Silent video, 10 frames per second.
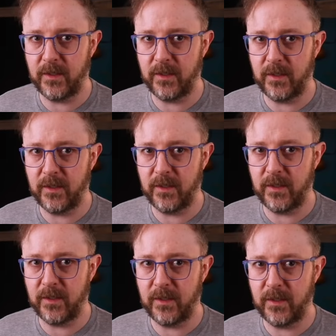
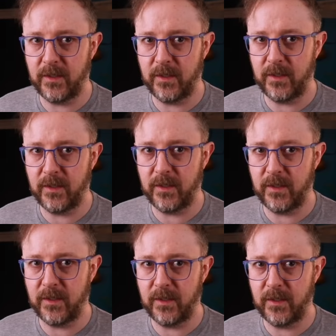
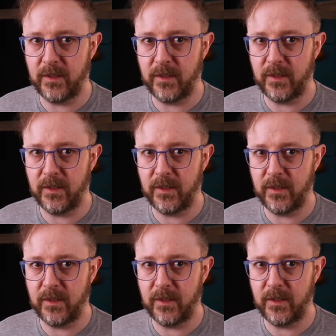
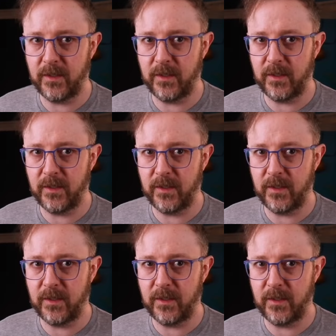
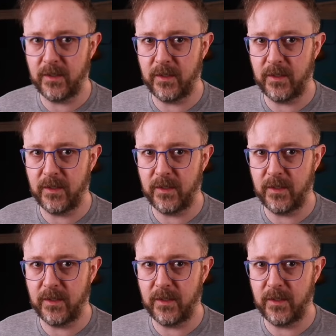
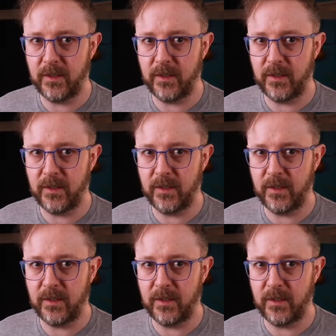
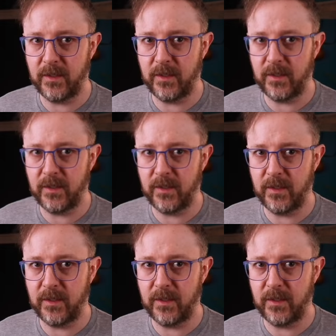
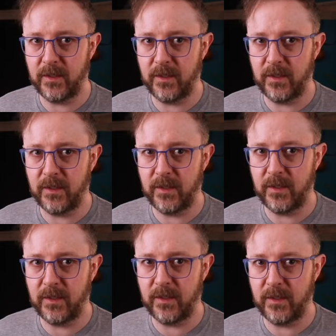
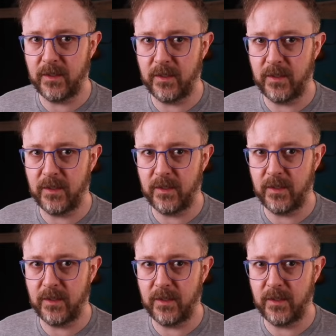(silent)